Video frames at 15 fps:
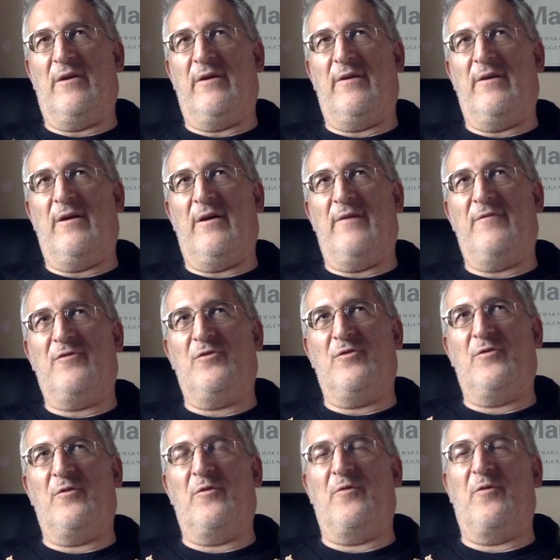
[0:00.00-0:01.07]
I, have
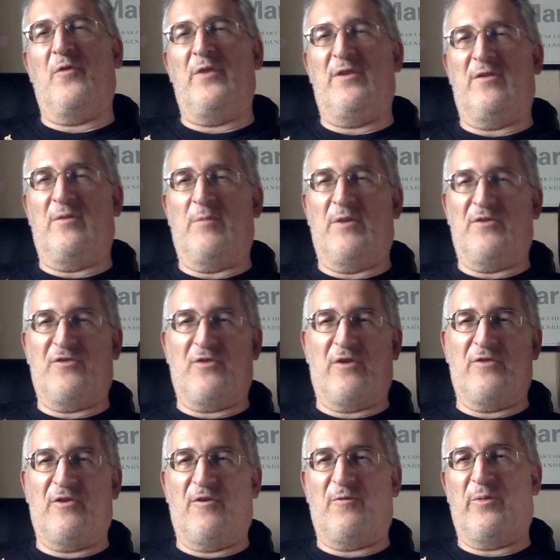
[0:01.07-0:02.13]
sort of avoided them. I
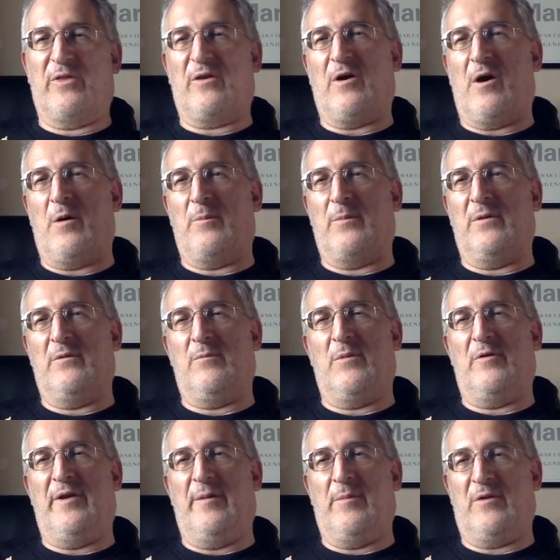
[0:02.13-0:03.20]
started off with Carmen
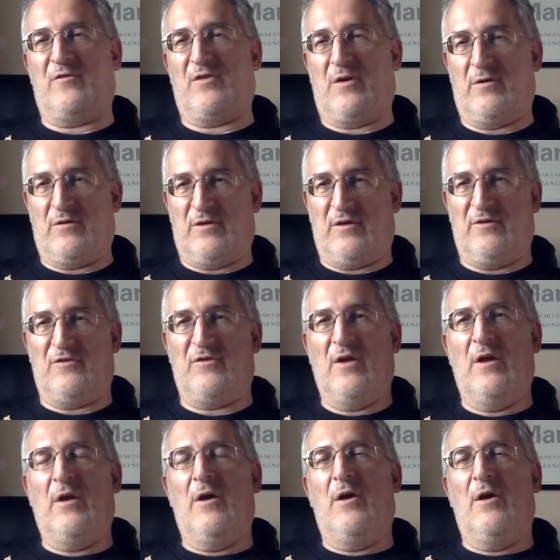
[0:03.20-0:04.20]
Maria Machado's